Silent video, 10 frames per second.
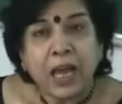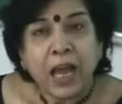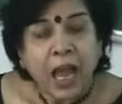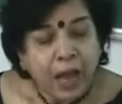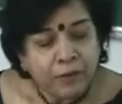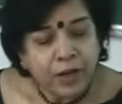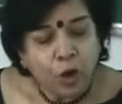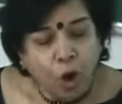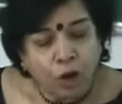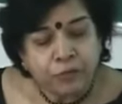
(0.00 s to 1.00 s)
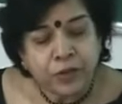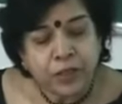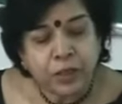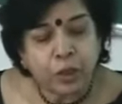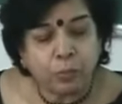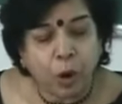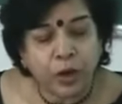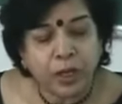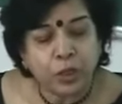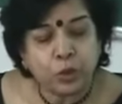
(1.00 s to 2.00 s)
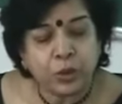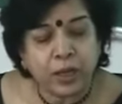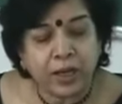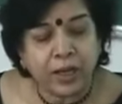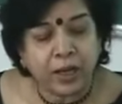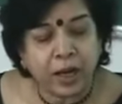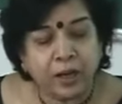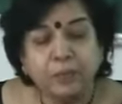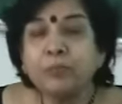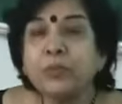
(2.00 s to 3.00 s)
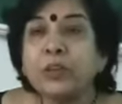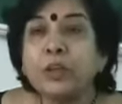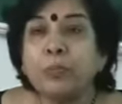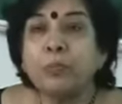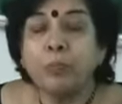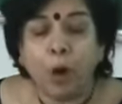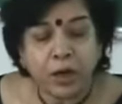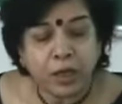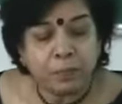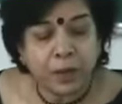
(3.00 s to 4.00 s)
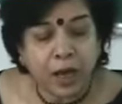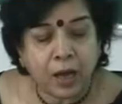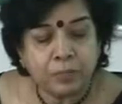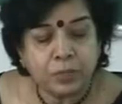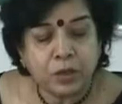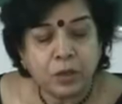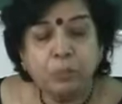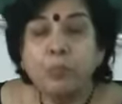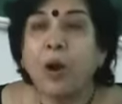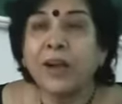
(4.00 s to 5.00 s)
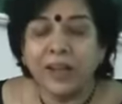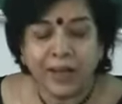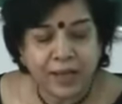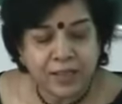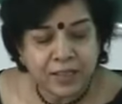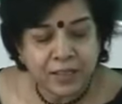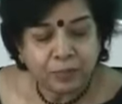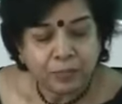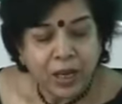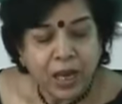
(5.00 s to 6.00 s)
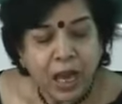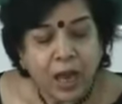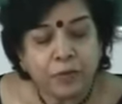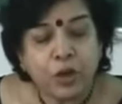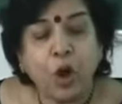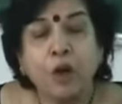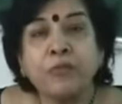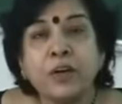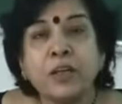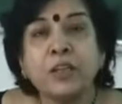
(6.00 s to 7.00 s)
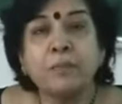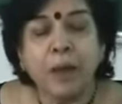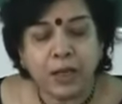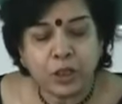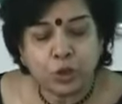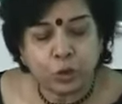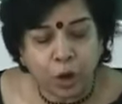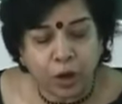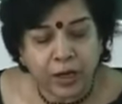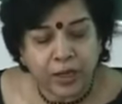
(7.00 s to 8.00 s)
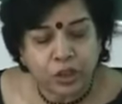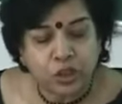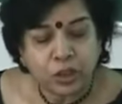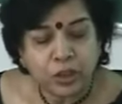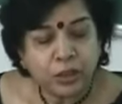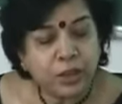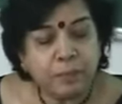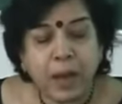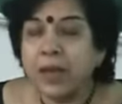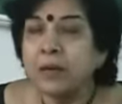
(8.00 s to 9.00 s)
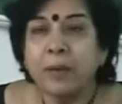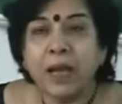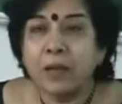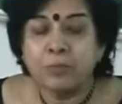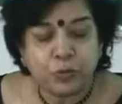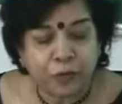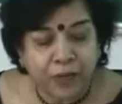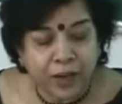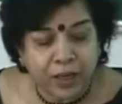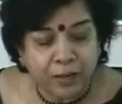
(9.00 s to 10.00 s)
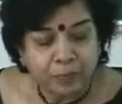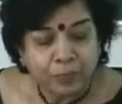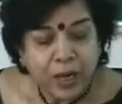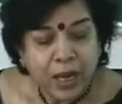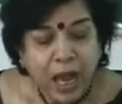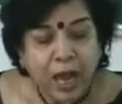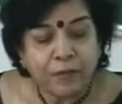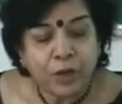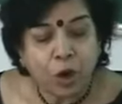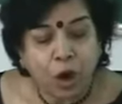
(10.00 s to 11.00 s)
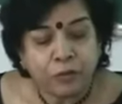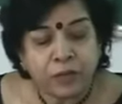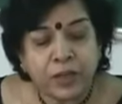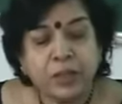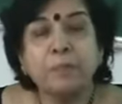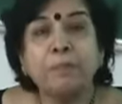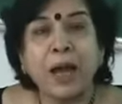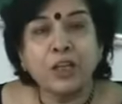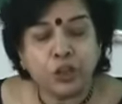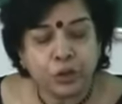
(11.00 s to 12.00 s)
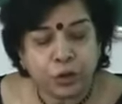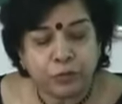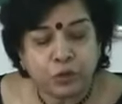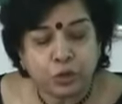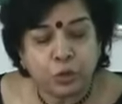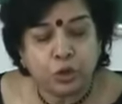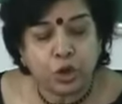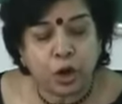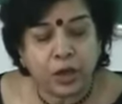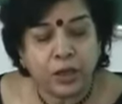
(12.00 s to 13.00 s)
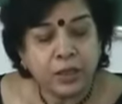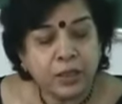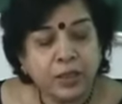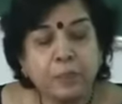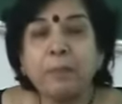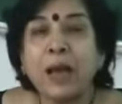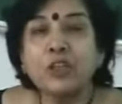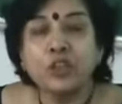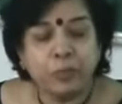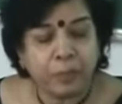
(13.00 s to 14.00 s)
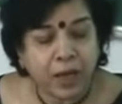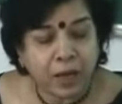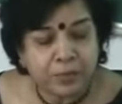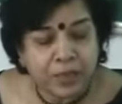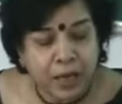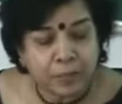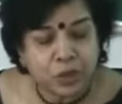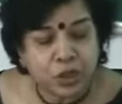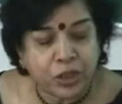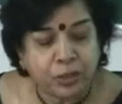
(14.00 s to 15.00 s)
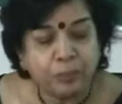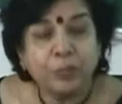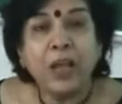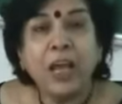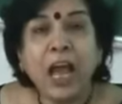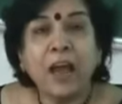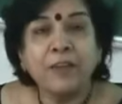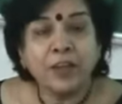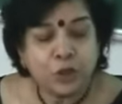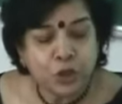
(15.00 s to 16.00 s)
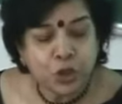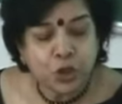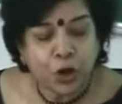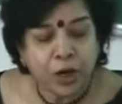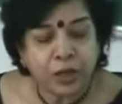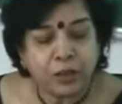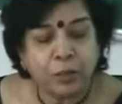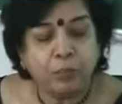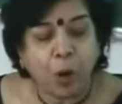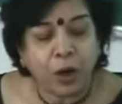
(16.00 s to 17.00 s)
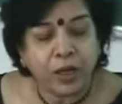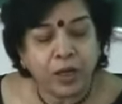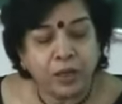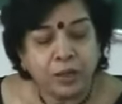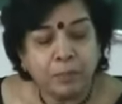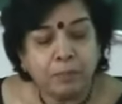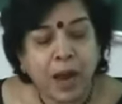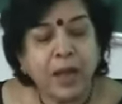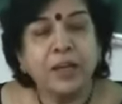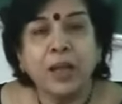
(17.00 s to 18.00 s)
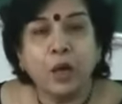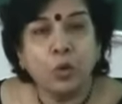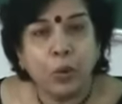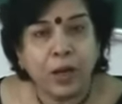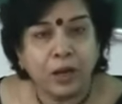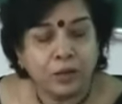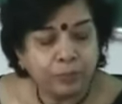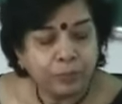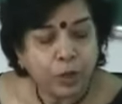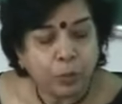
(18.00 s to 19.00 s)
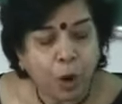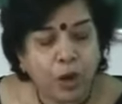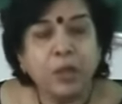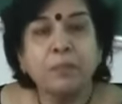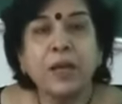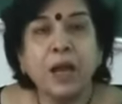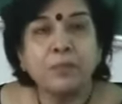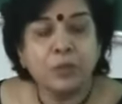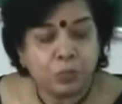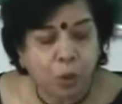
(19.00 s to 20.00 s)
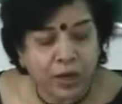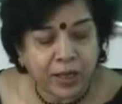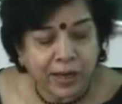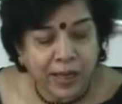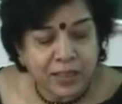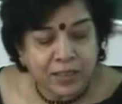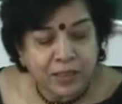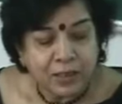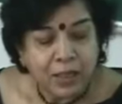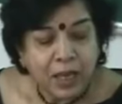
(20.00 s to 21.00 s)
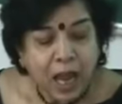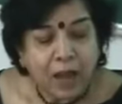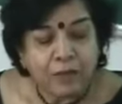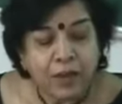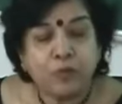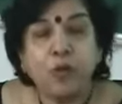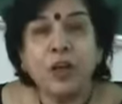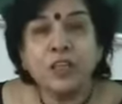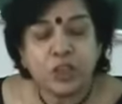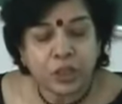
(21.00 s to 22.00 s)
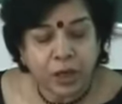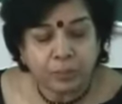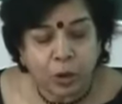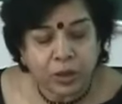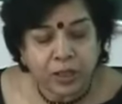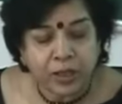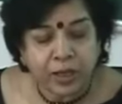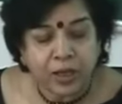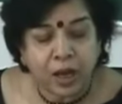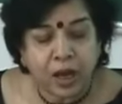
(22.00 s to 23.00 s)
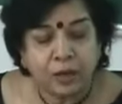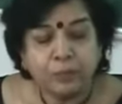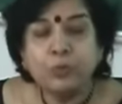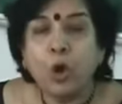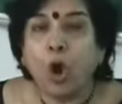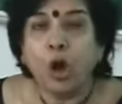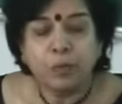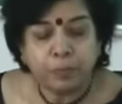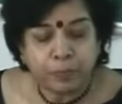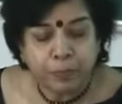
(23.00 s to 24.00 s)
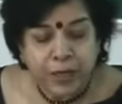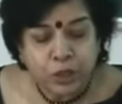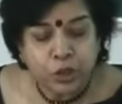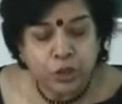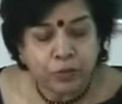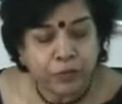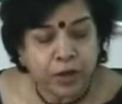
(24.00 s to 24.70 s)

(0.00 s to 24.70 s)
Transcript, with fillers: having offered the body to the linga, the body becomes bodiless Having offered the mind to knowledge, the mind becomes free. Having offered the passion of true joy, the passion becomes empty. Having destroyed the body, mind and will, the body becomes bodiless. Having foisted upon the linga all pleasures of an